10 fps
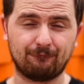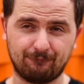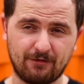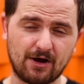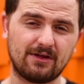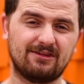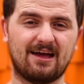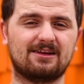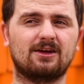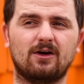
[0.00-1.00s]
very
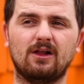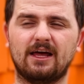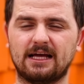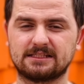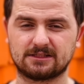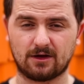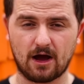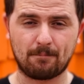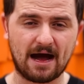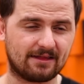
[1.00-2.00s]
technical, it's
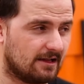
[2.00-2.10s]
about